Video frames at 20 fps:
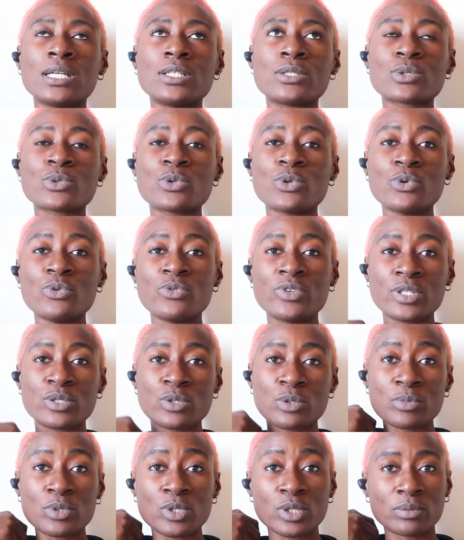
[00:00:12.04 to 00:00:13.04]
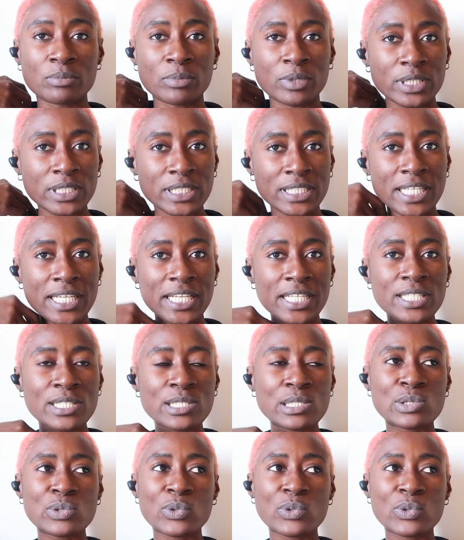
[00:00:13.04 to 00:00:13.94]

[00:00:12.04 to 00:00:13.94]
school resumes on Monday,